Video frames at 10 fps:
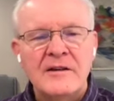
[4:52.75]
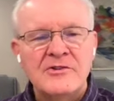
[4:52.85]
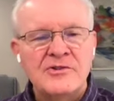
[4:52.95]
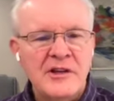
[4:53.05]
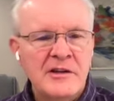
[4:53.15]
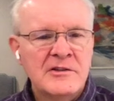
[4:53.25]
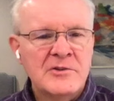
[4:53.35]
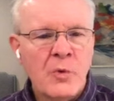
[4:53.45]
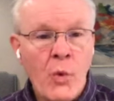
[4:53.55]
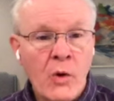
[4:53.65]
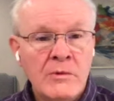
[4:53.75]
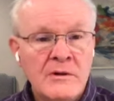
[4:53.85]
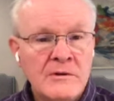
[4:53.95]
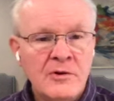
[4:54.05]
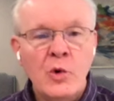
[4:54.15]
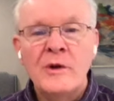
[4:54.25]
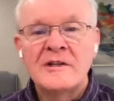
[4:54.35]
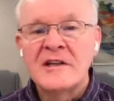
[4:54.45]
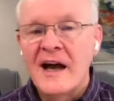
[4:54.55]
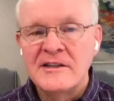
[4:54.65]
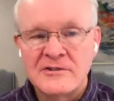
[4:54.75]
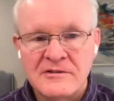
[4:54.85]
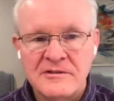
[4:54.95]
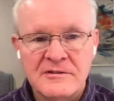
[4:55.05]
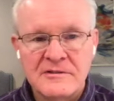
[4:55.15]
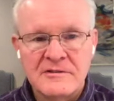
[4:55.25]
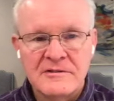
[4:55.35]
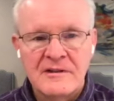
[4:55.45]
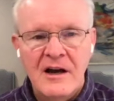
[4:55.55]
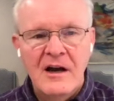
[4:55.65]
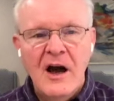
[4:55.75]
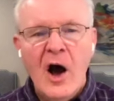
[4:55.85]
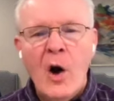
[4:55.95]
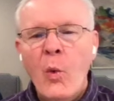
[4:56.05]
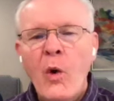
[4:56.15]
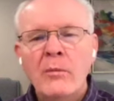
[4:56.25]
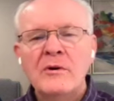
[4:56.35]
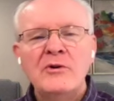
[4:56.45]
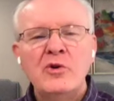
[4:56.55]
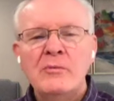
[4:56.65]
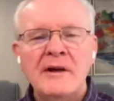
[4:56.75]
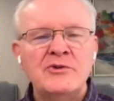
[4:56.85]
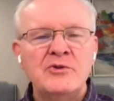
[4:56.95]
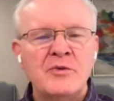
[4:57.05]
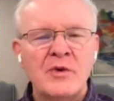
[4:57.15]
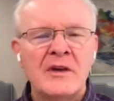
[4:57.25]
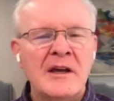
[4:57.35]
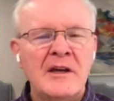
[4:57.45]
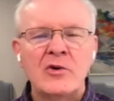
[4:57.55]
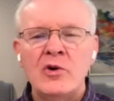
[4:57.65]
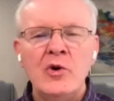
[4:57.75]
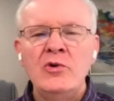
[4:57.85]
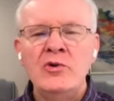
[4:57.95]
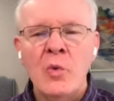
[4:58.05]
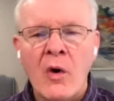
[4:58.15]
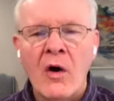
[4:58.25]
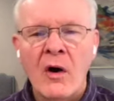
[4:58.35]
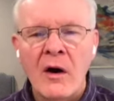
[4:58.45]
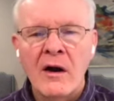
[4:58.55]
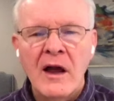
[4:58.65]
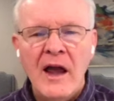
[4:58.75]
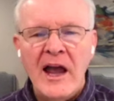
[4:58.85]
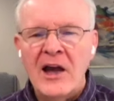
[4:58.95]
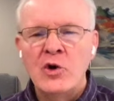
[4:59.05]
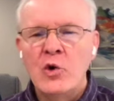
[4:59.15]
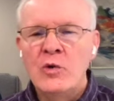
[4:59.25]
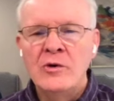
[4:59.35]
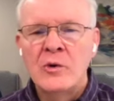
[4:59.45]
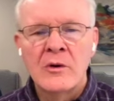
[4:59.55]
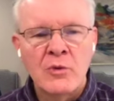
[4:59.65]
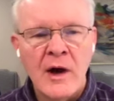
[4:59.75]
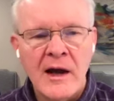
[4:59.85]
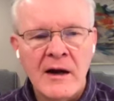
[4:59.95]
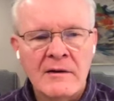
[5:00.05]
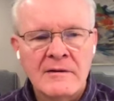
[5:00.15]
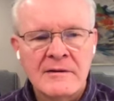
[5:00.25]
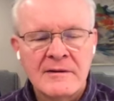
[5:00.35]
She is a woman who entices, a woman who makes you forget who you are and who you are around.